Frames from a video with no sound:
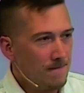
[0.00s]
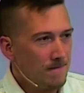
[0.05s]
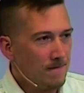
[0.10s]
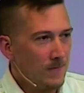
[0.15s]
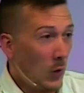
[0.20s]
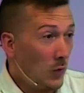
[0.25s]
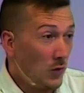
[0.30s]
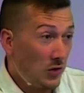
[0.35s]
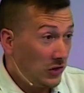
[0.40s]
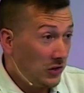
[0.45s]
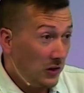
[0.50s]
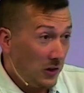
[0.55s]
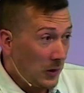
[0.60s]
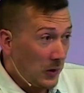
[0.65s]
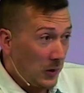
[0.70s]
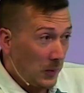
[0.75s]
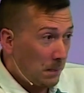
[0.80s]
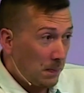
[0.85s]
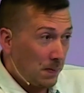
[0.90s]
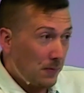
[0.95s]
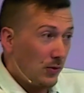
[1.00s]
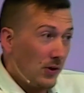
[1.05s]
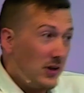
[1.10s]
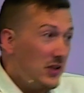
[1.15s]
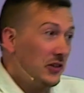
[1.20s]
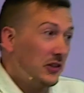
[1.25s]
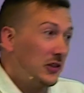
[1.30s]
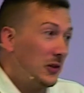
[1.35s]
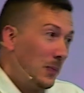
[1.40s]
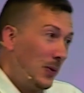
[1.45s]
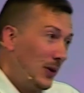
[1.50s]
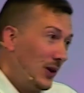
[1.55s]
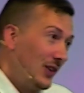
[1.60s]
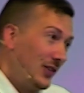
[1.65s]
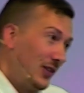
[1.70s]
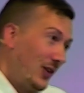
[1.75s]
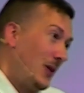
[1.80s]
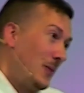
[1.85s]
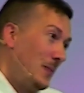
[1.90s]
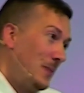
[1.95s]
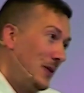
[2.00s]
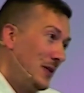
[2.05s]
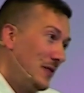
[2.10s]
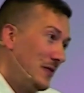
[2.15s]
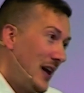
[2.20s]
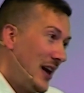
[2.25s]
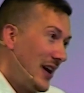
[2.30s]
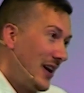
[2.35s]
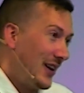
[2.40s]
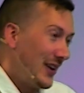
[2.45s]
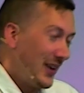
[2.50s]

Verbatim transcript: Obviously, that the principal example of that